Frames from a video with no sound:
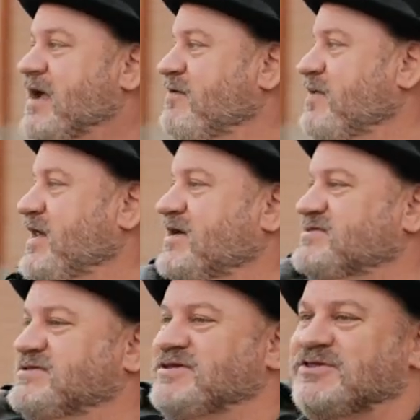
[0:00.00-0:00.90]
Everybody
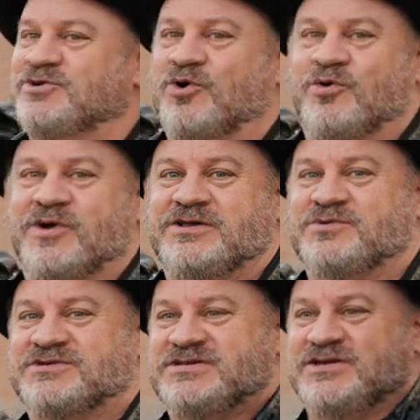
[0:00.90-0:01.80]
else is in the doorways
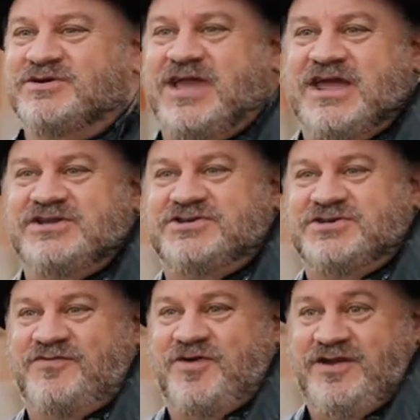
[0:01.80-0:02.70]
with steel
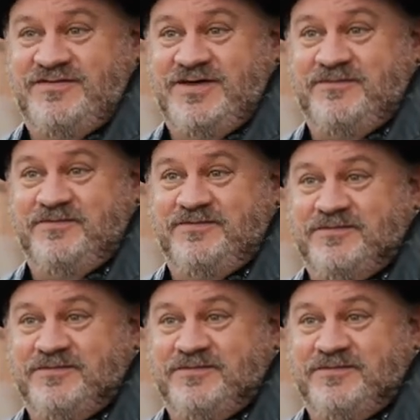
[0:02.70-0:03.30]
cages in front of them.